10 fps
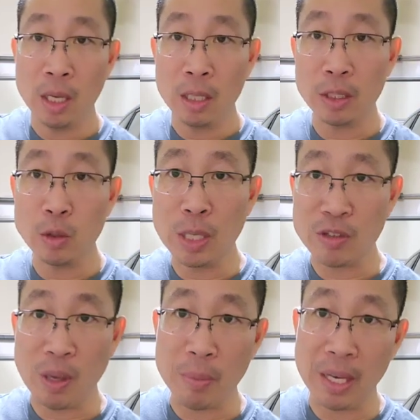you get
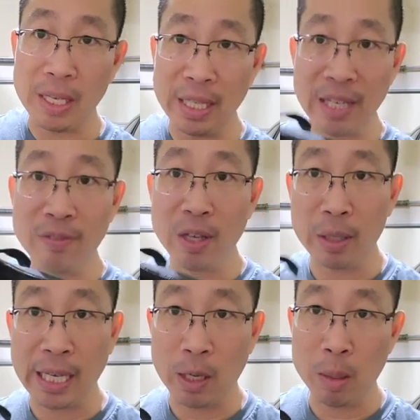something and they give you a
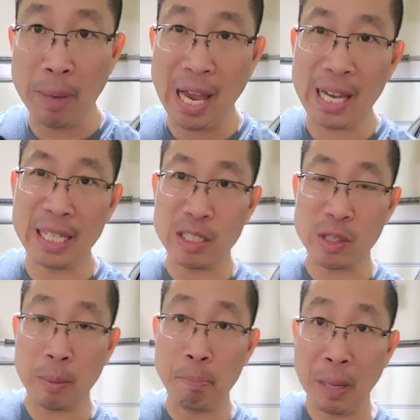carry bag and it's
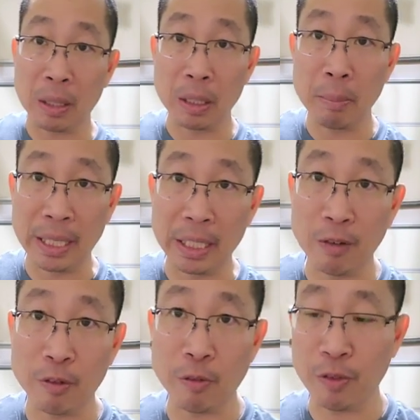like barely big enough
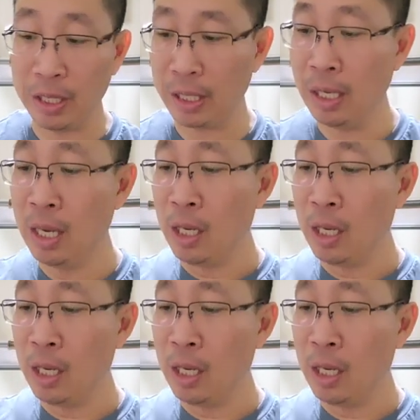to fit it.